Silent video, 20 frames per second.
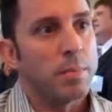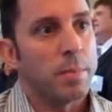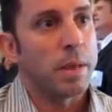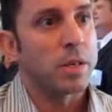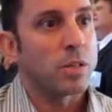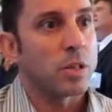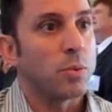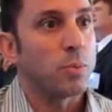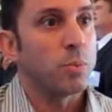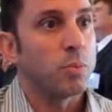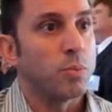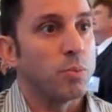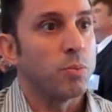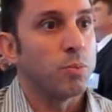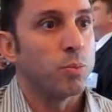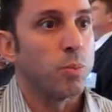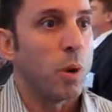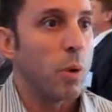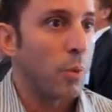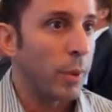based on
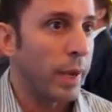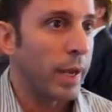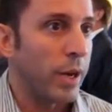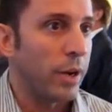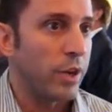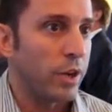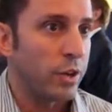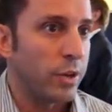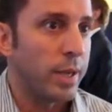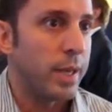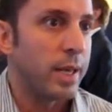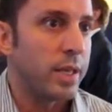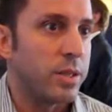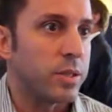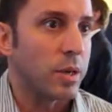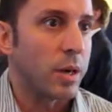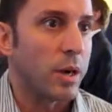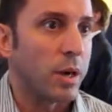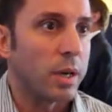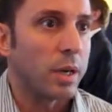what we hear your
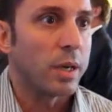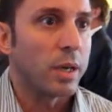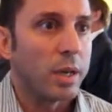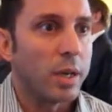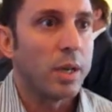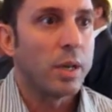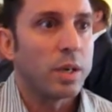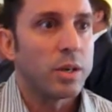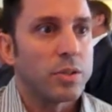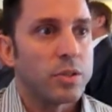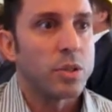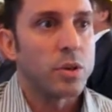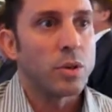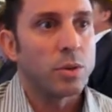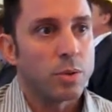needs are. So,